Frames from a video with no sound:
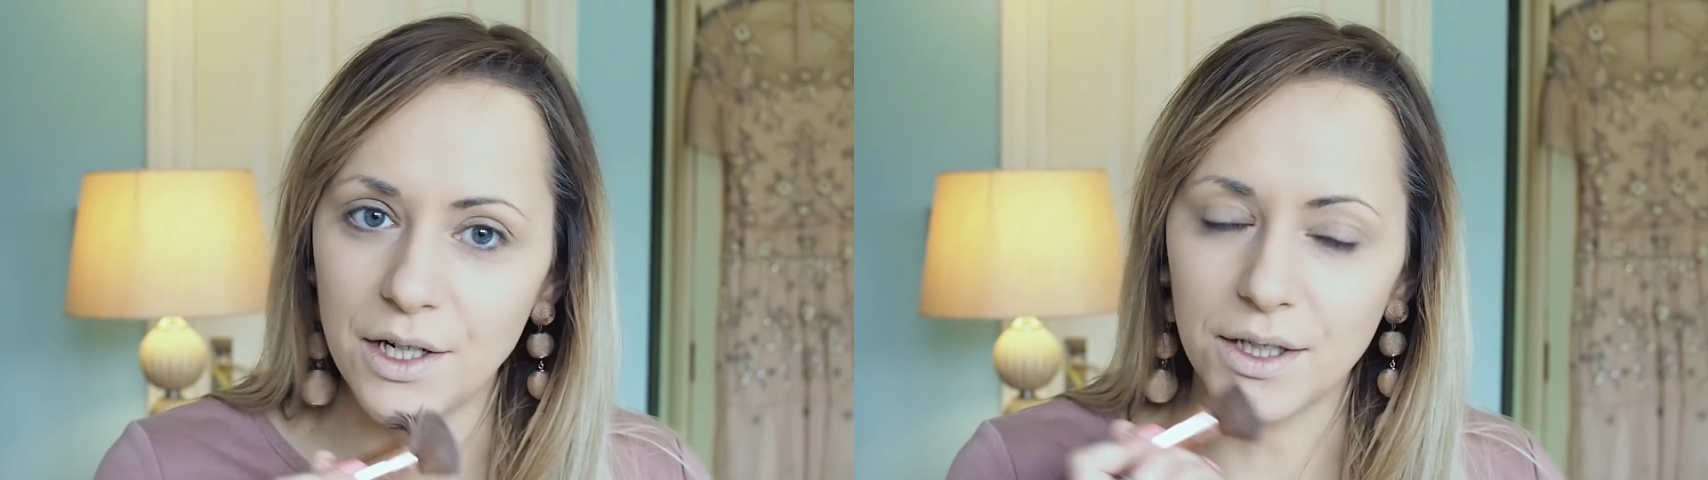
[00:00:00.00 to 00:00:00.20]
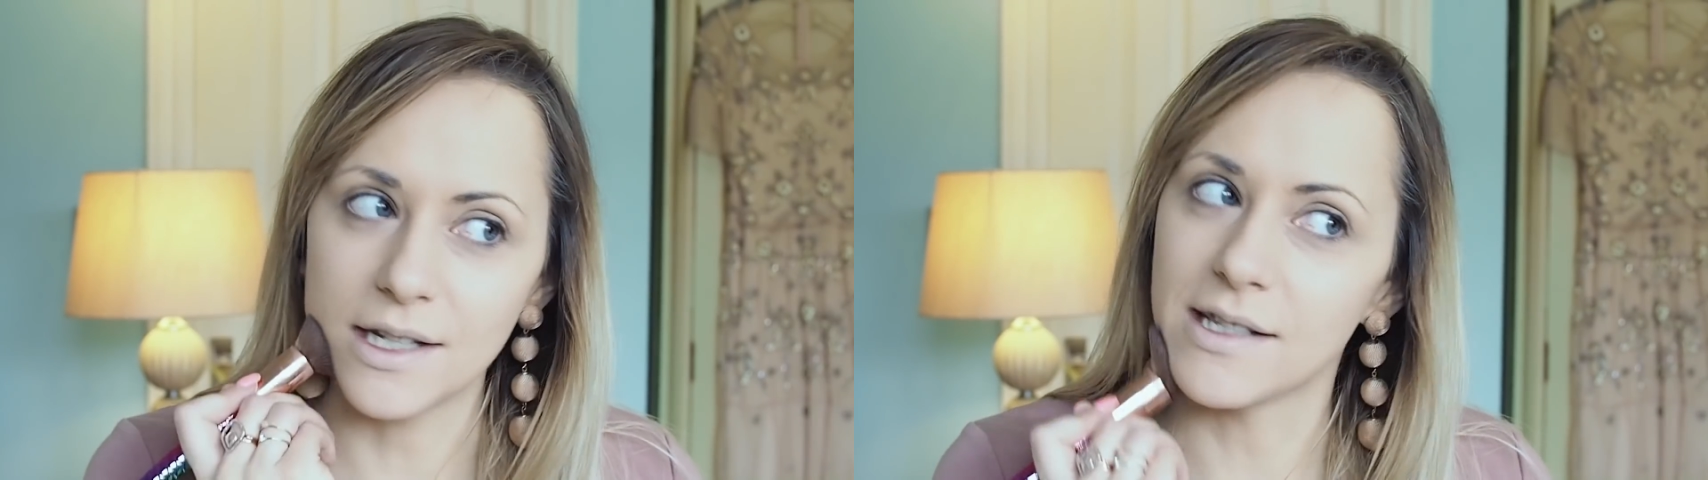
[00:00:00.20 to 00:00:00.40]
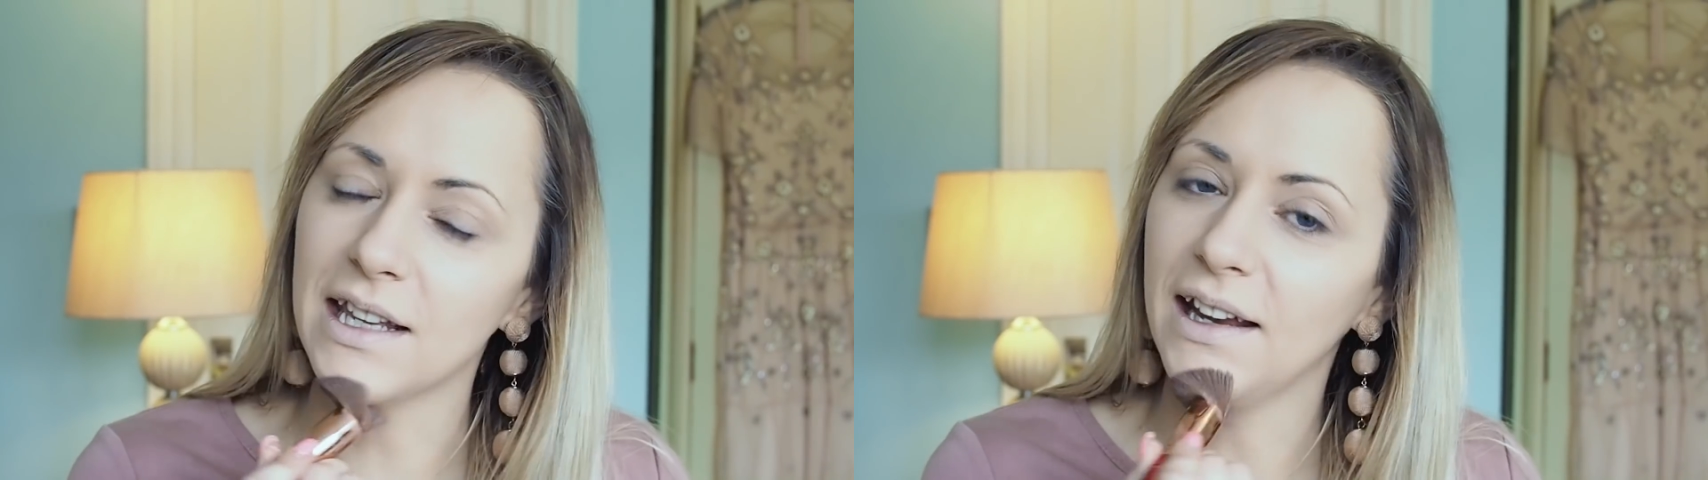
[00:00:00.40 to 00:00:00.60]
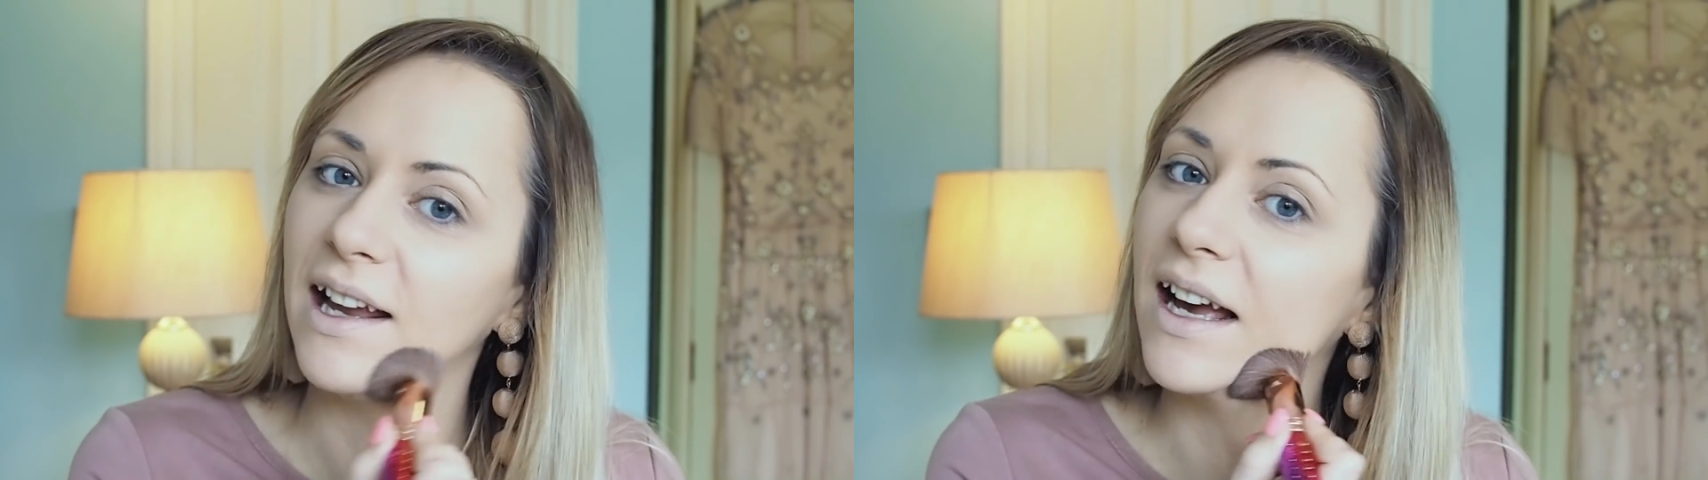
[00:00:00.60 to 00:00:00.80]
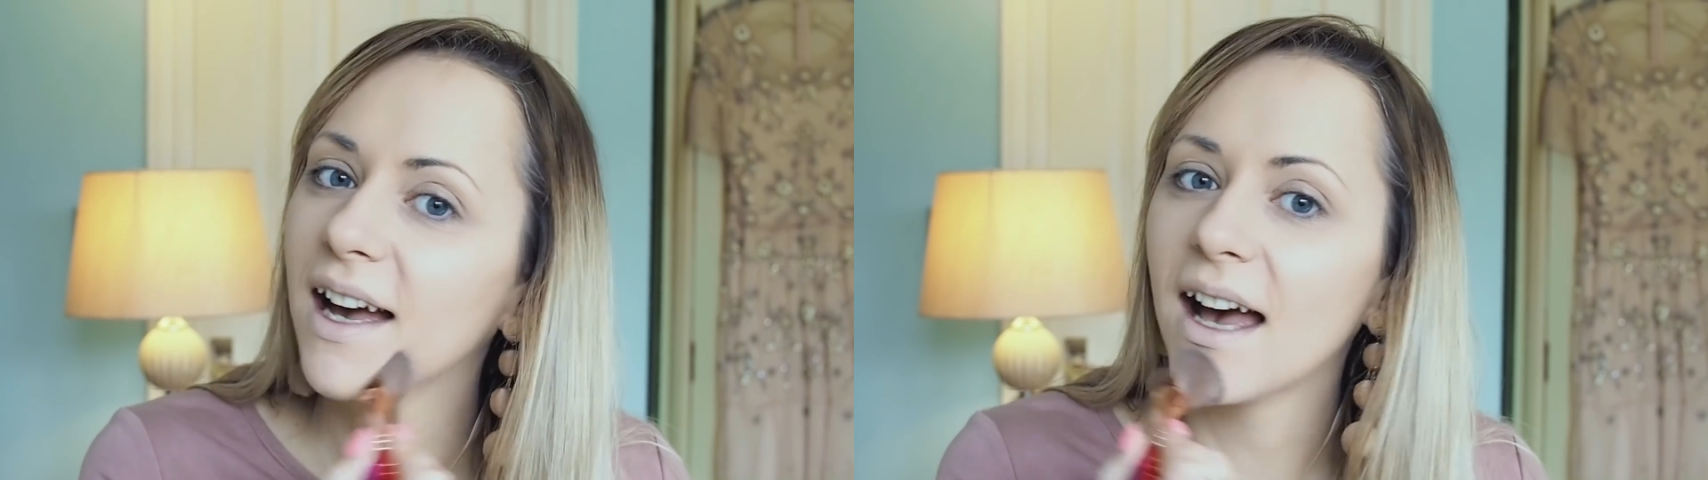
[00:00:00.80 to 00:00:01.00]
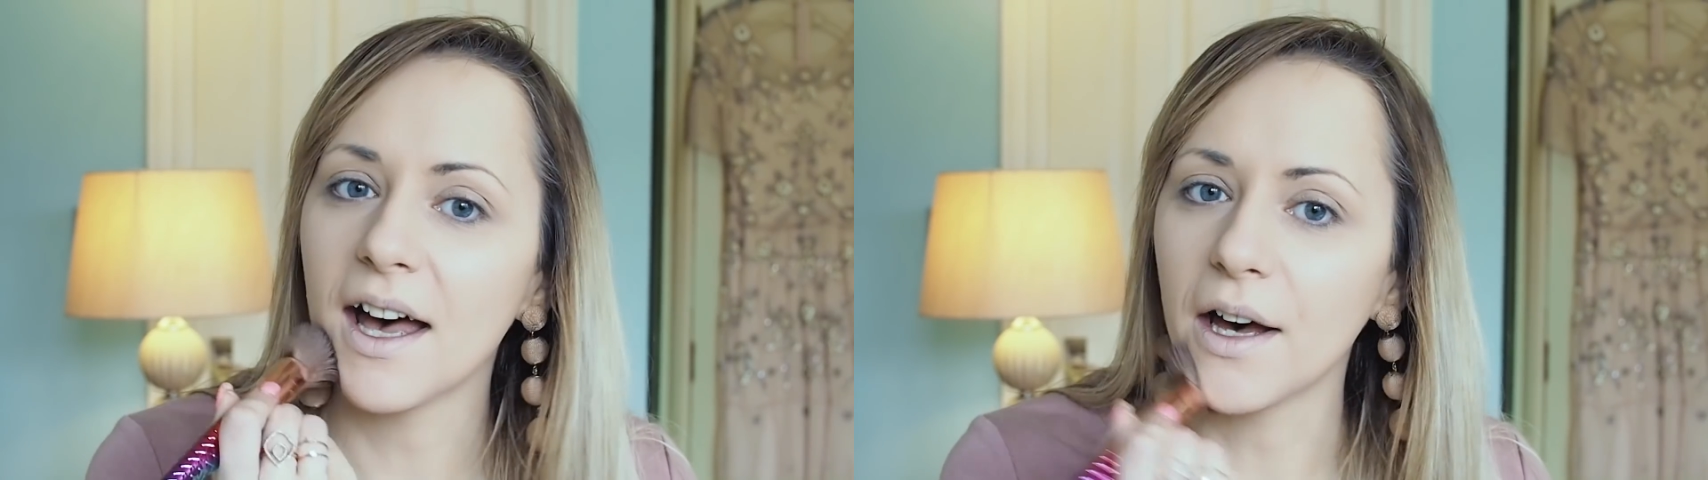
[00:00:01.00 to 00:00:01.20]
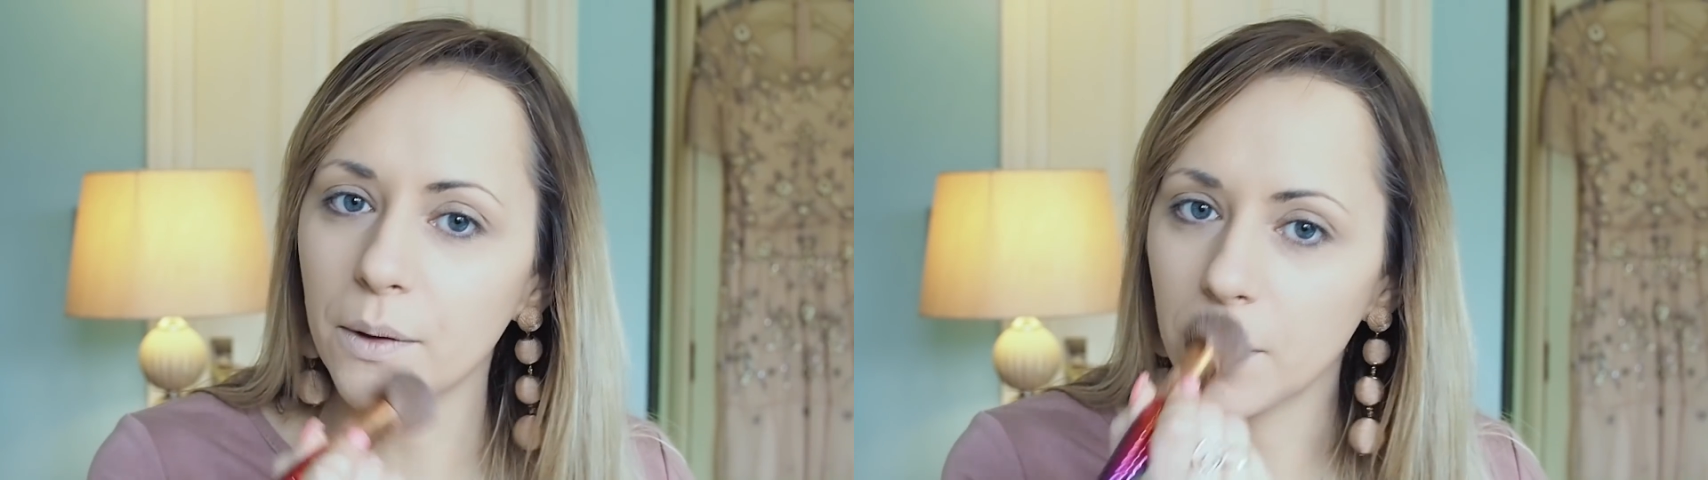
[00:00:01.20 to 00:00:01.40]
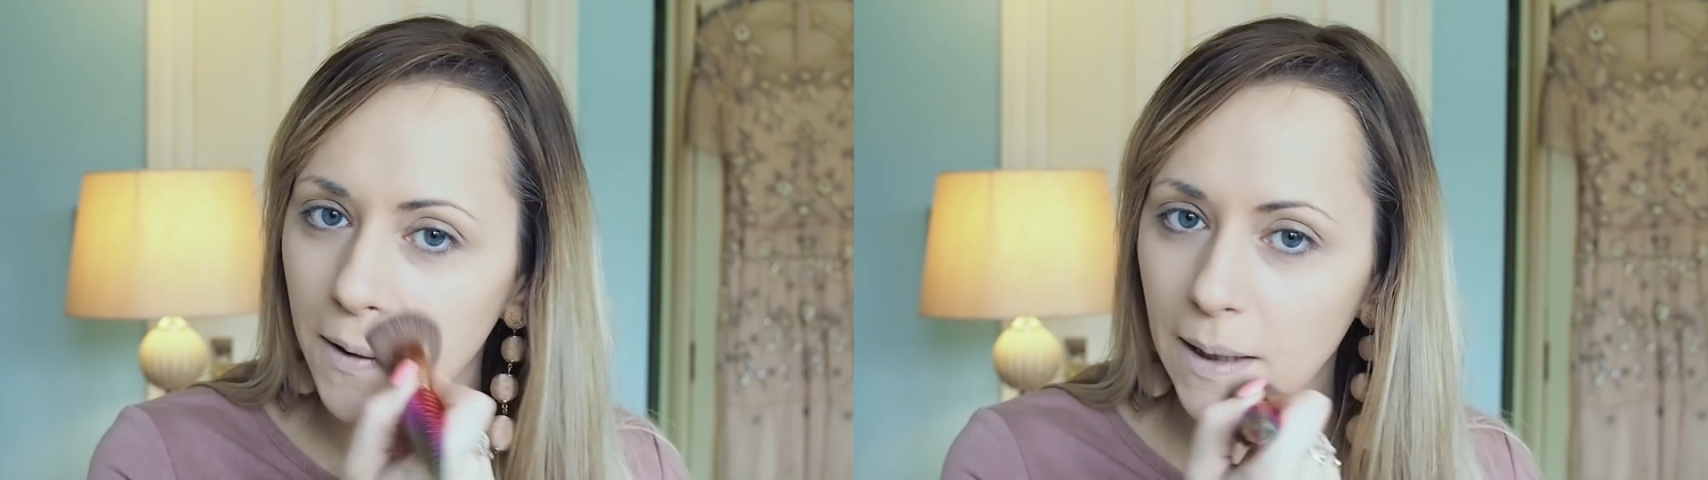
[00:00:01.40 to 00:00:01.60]
just to see how
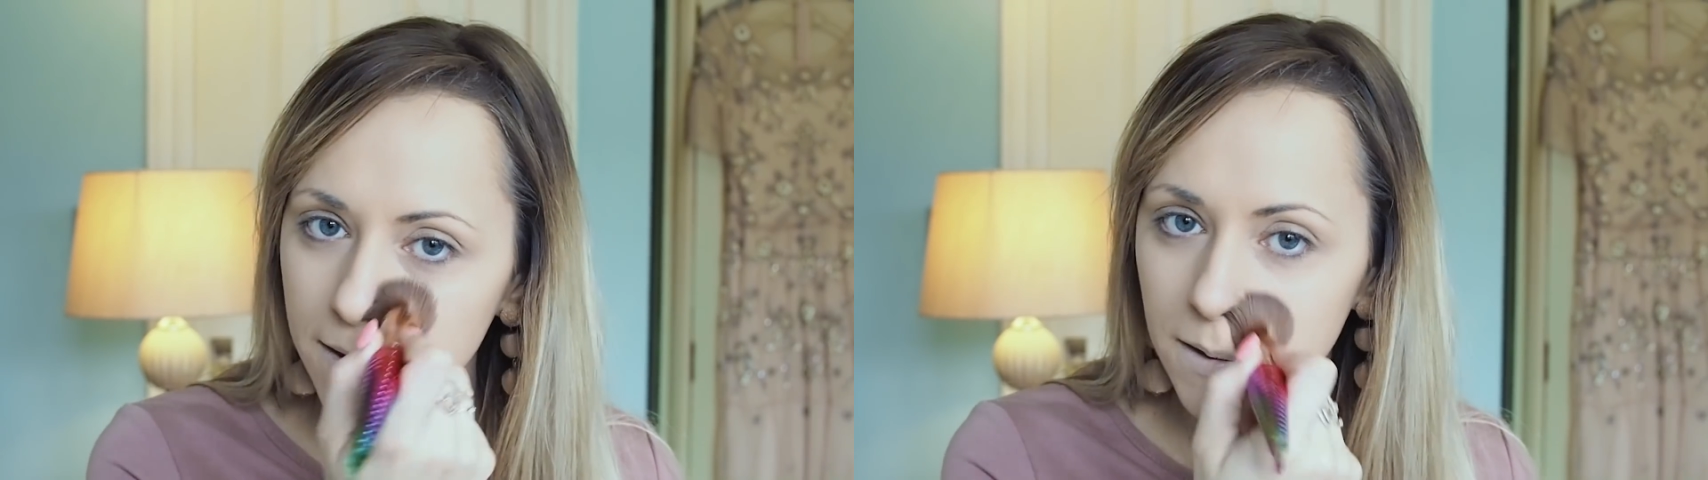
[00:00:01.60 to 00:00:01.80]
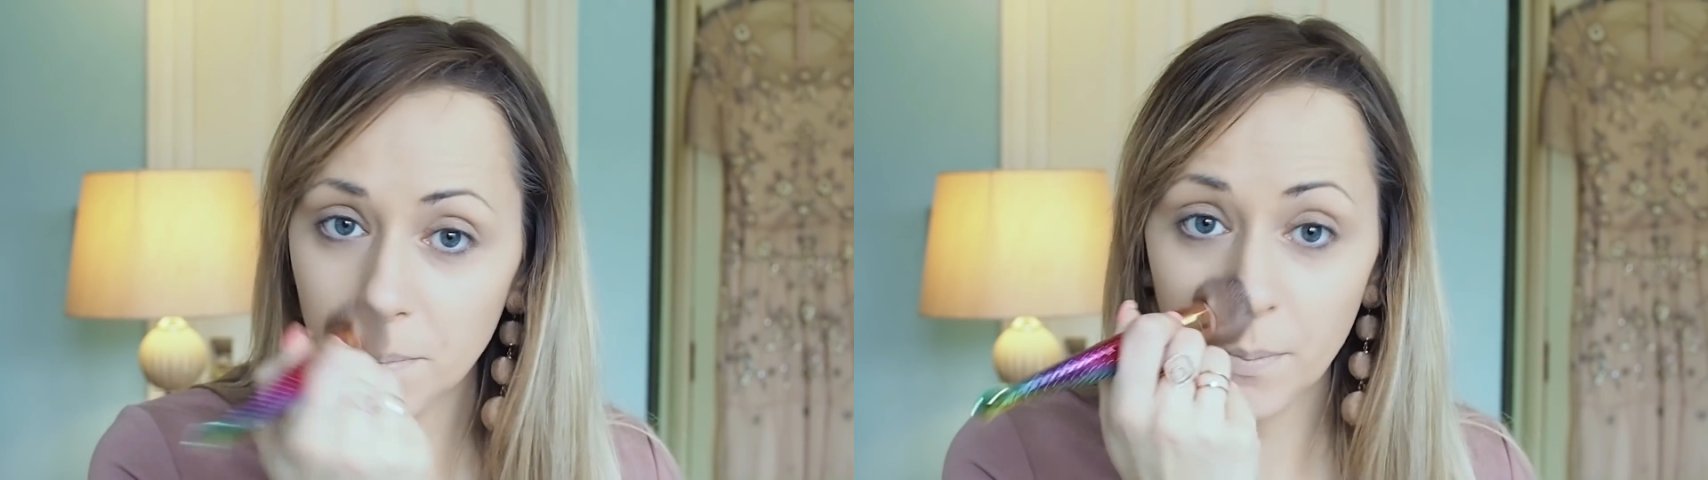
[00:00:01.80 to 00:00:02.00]
it wears.